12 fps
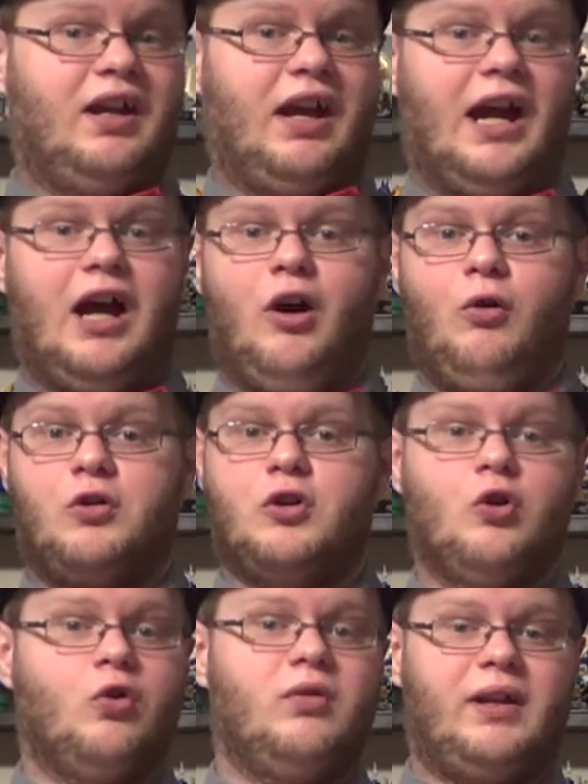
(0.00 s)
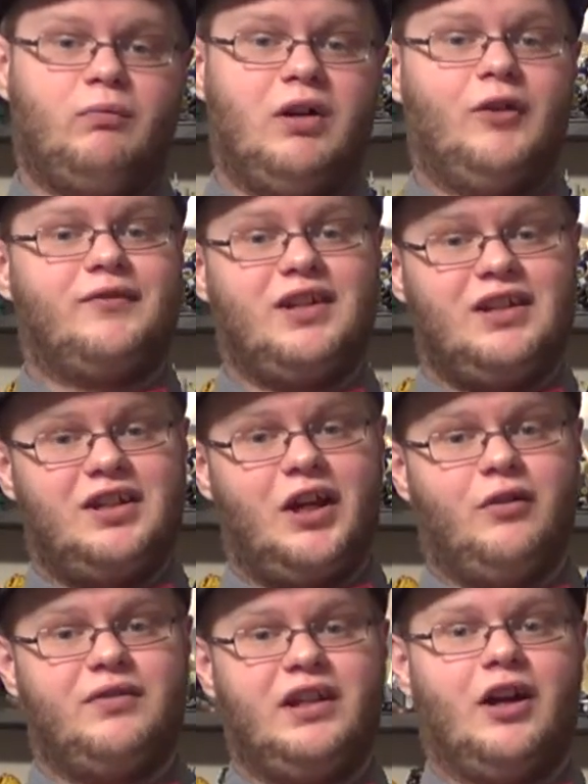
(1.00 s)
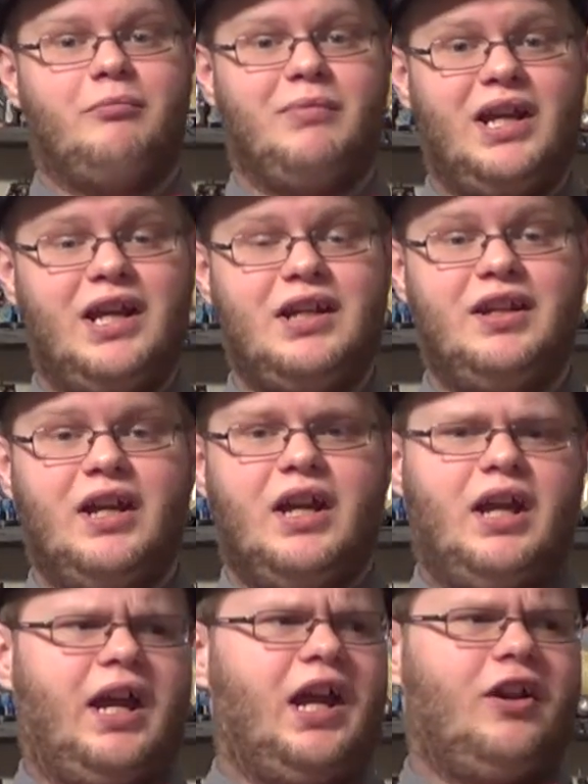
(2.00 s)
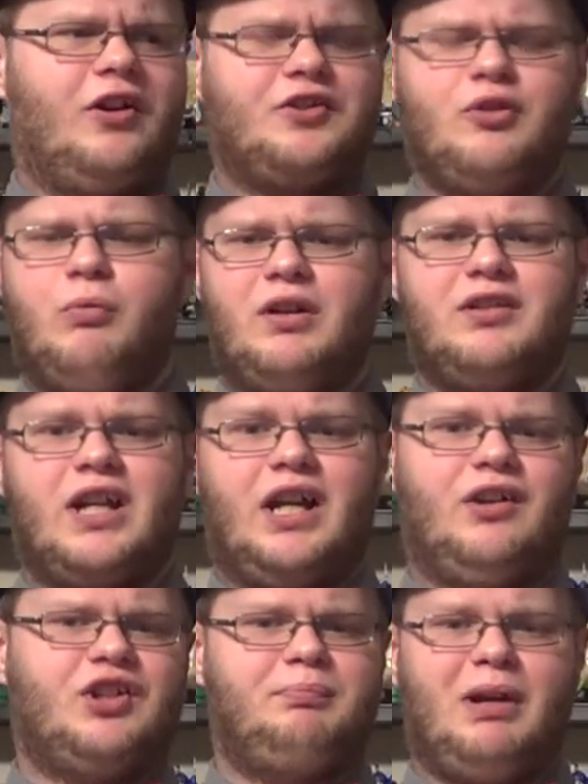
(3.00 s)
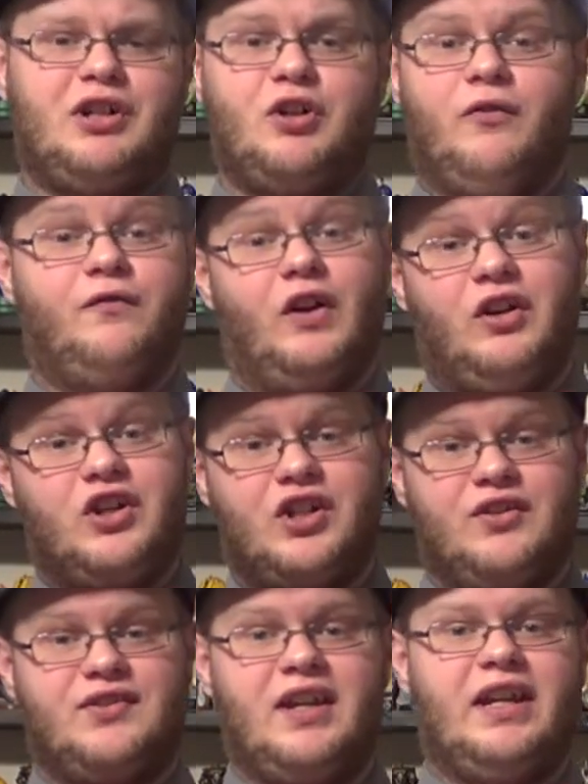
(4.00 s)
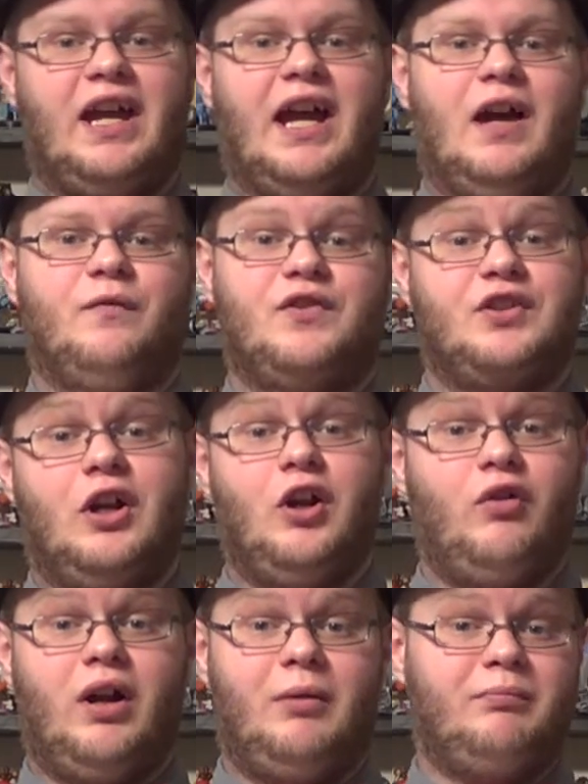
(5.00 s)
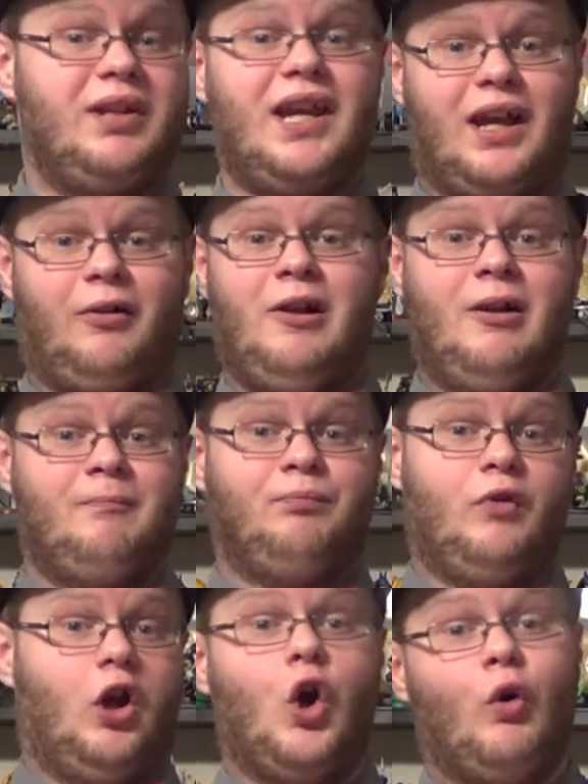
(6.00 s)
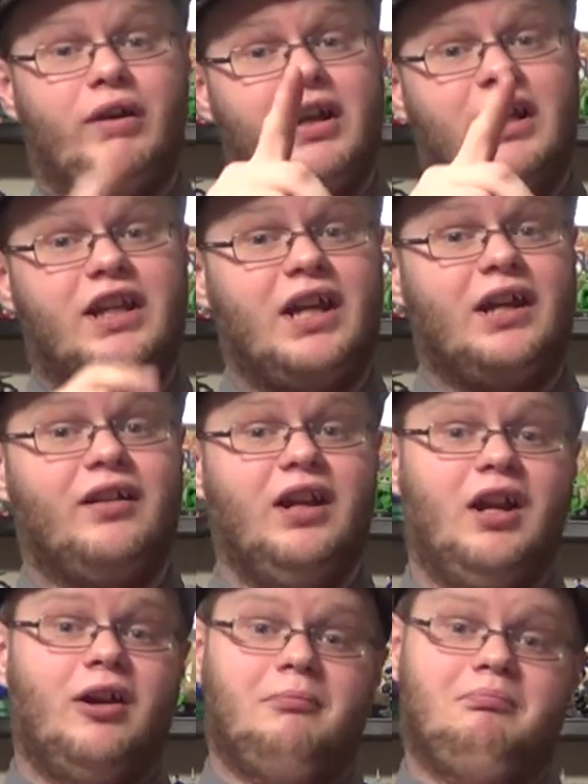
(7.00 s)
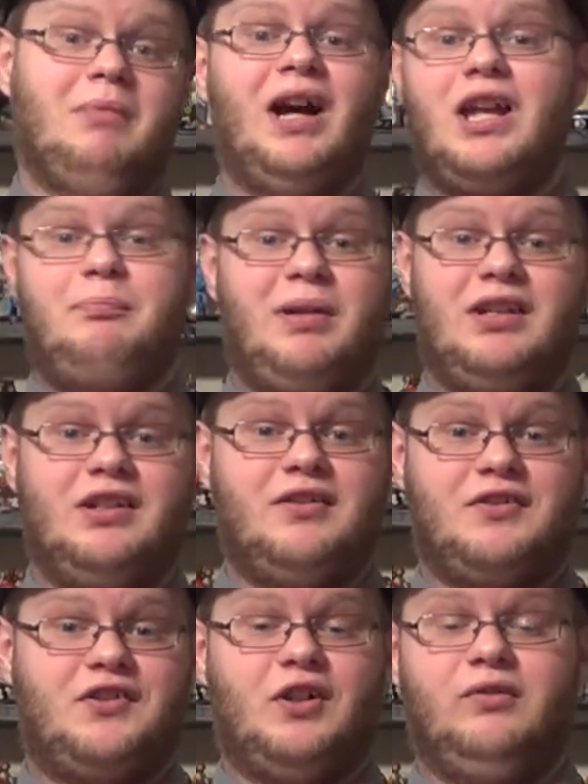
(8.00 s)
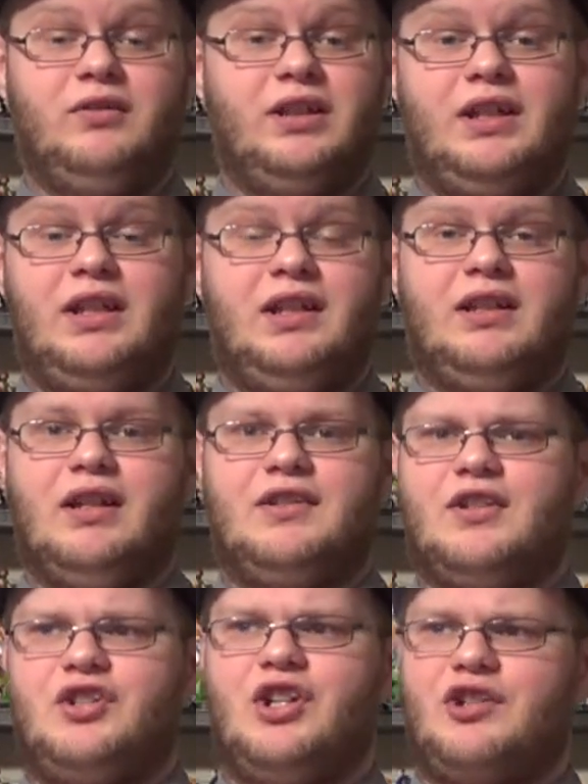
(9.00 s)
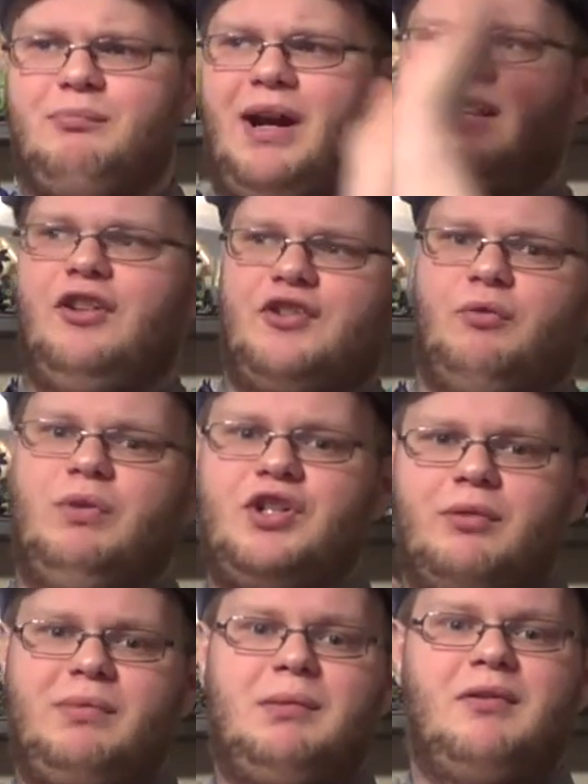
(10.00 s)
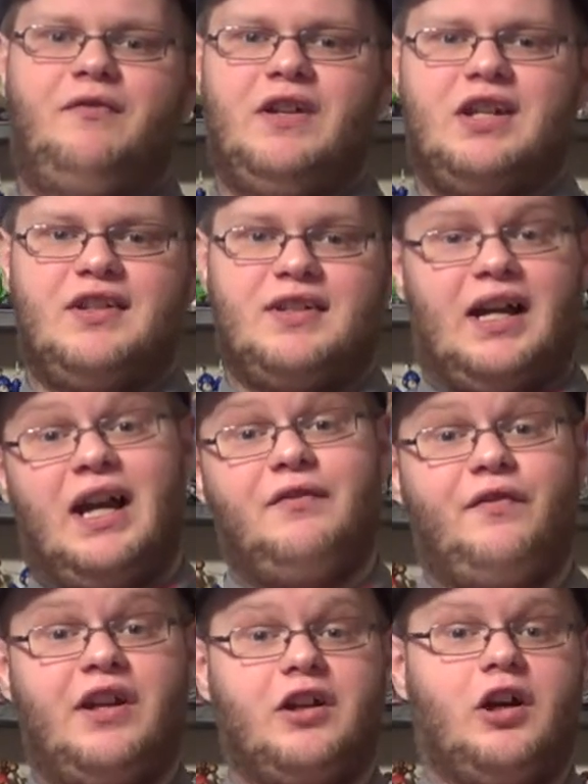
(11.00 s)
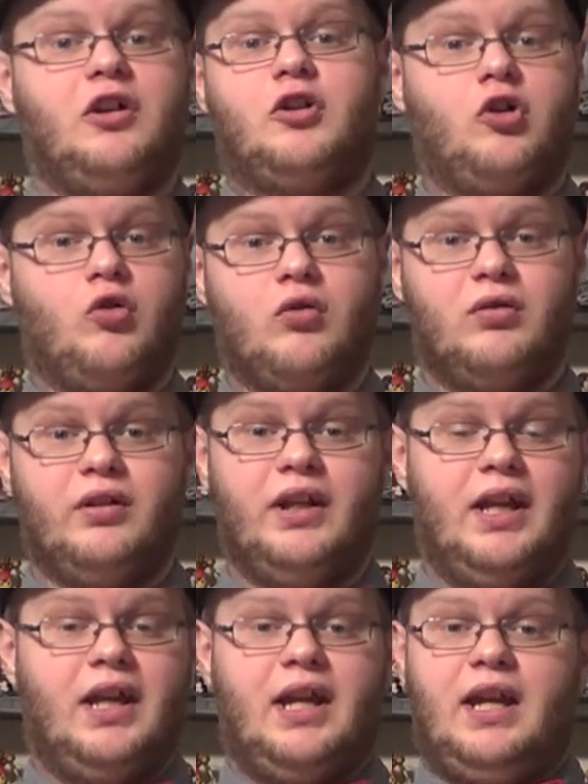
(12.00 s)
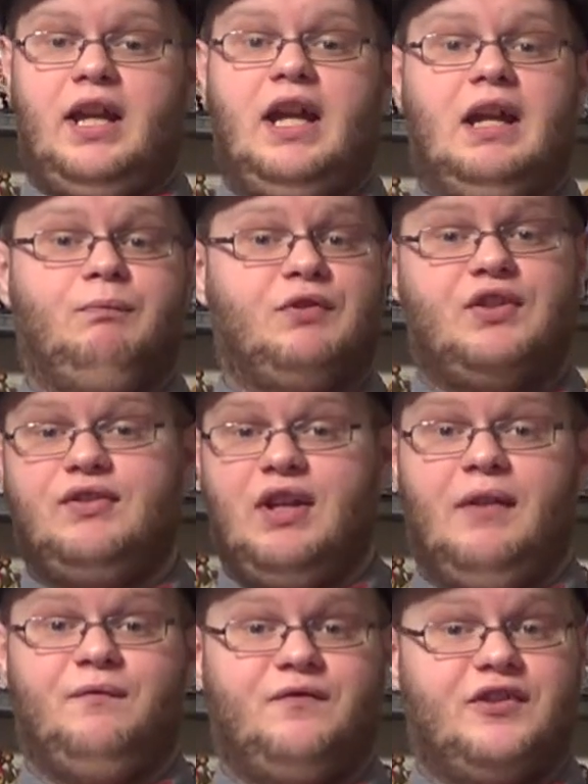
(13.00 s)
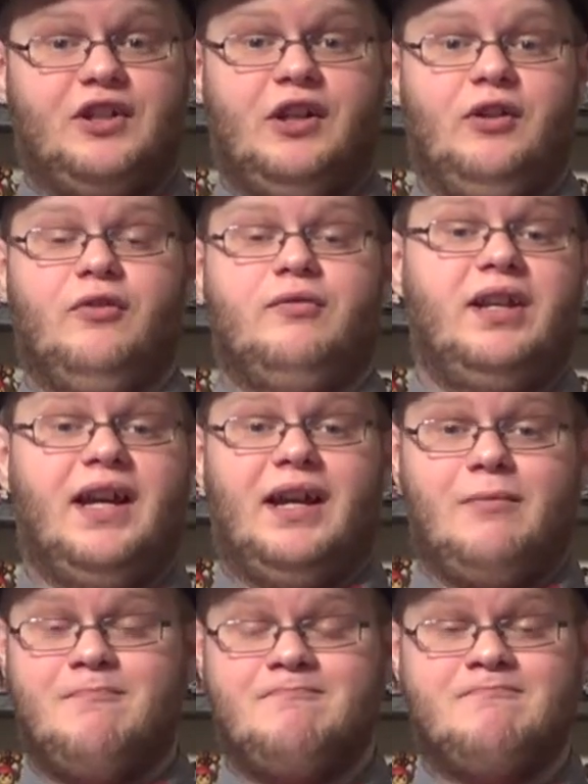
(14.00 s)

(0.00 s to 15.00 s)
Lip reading: how cool and well detailed they are made, and also what kind of special functions they have. So yeah. Oh, and then again, my opinions only. This is just my list of which Amiibo figures I think are cool and stuff. So yeah.